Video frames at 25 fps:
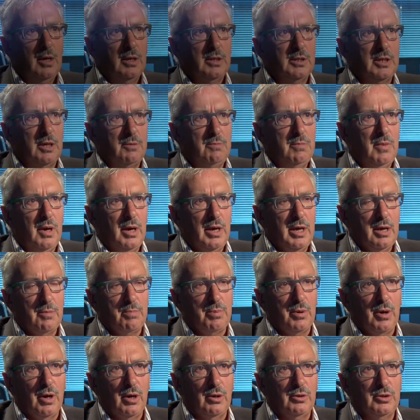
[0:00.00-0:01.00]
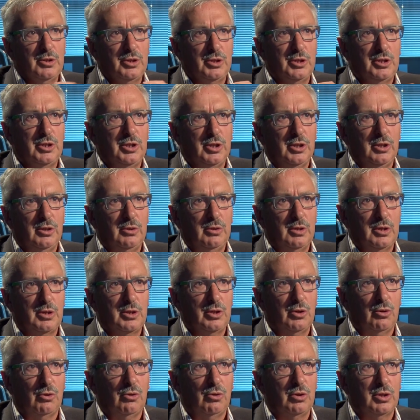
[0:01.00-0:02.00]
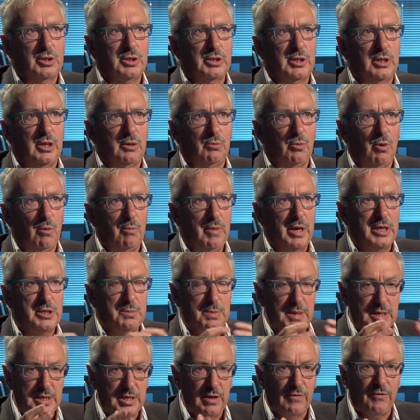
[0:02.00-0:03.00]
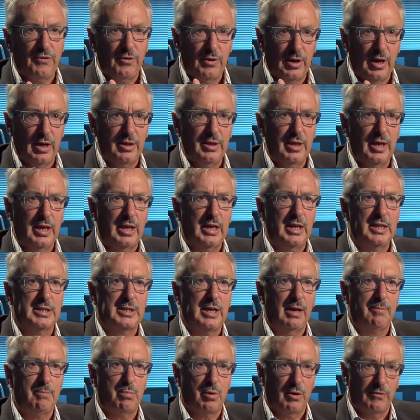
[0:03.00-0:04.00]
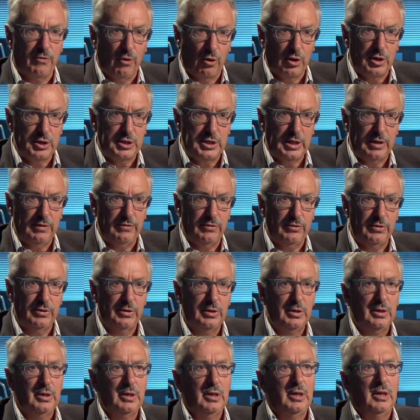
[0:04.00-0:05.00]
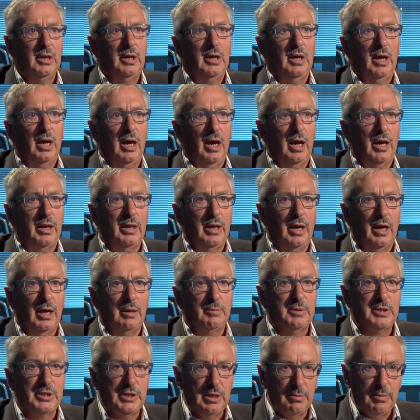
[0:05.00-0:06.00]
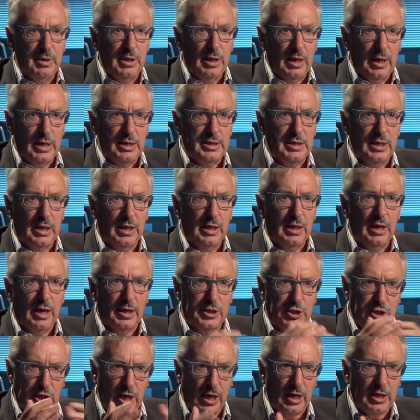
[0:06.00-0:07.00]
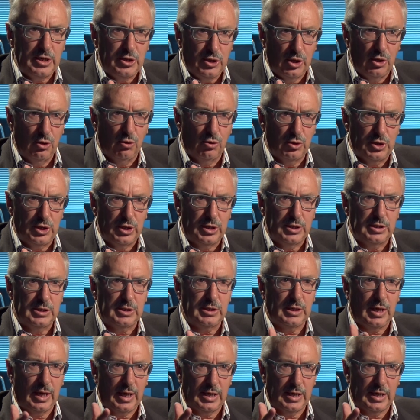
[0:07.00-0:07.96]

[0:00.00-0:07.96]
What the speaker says: So my approach to the talks and what makes me different, I think, is I'm provocative and I'm stimulating. I challenge the audience. I